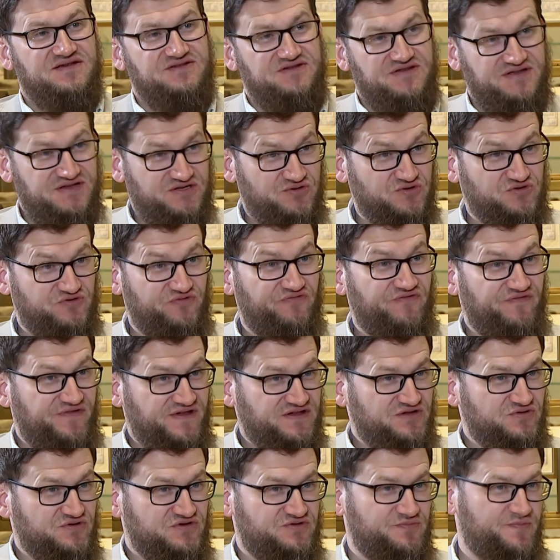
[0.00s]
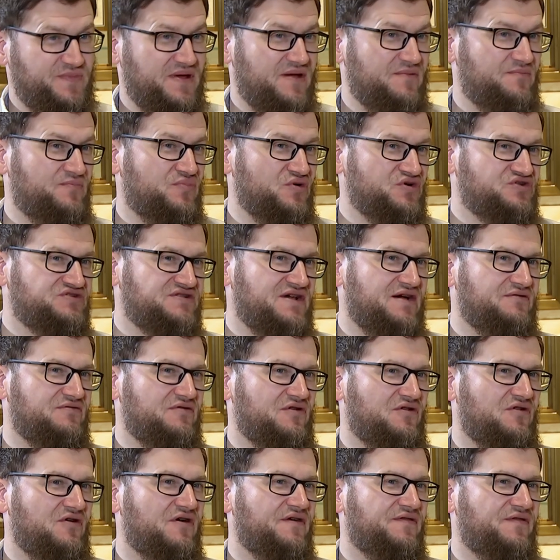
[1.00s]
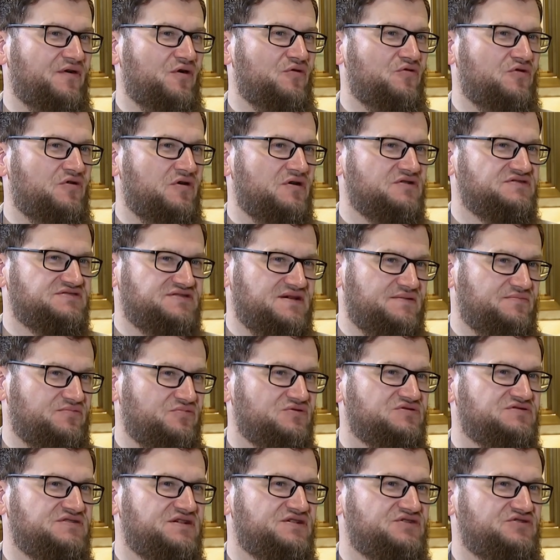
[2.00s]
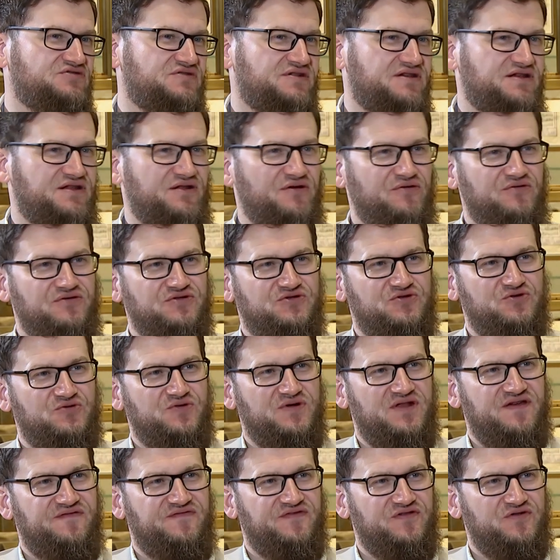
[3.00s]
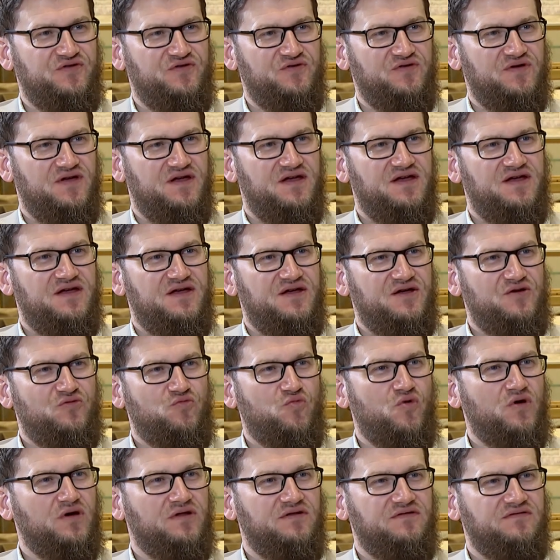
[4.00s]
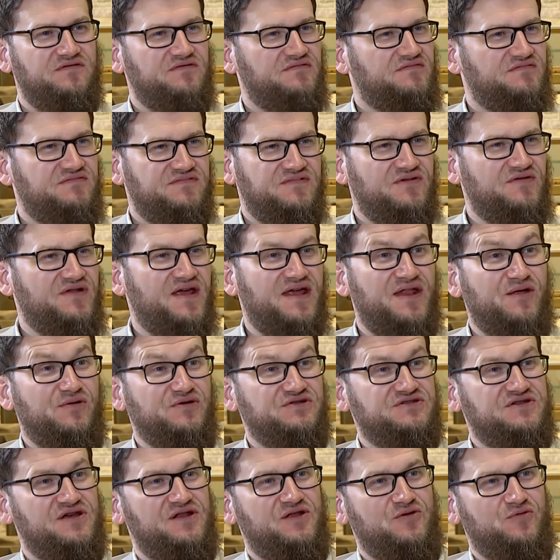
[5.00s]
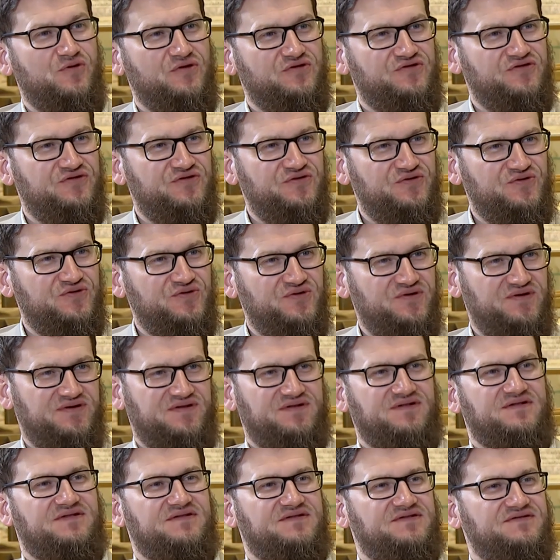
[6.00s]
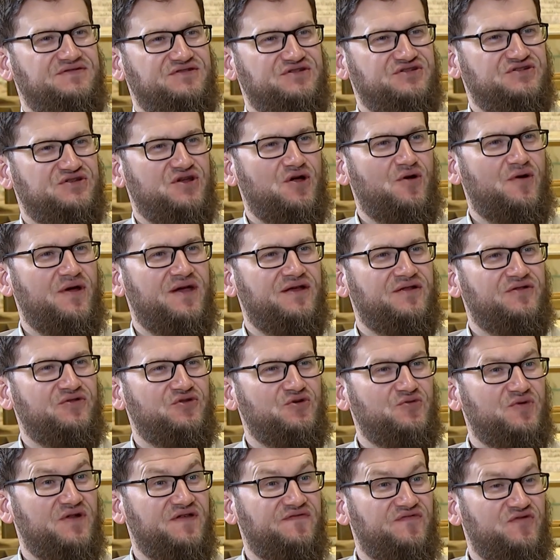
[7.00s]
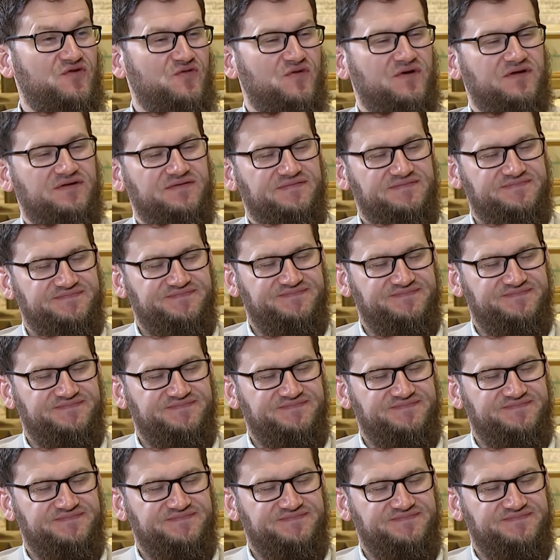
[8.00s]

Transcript: So this was being pushed out a lot, and the whole concept was literally do whatever you want. Don't let anyone tell you what to do. Just go ahead and do whatever you want.